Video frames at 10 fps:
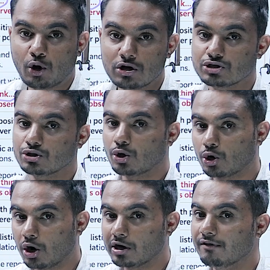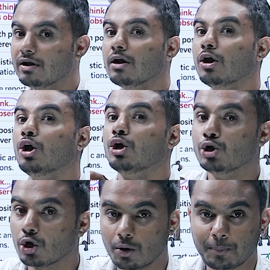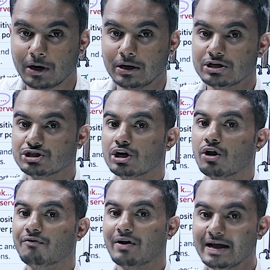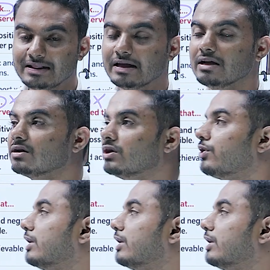because you're not giving your opinion. Instead of I think, you